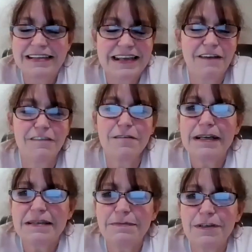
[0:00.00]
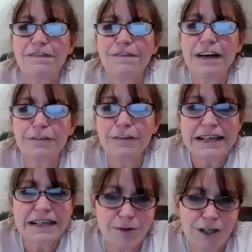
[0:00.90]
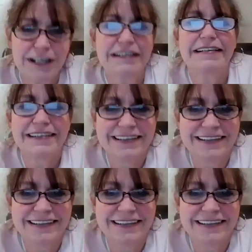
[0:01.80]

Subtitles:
It's everybody's most favorite subject.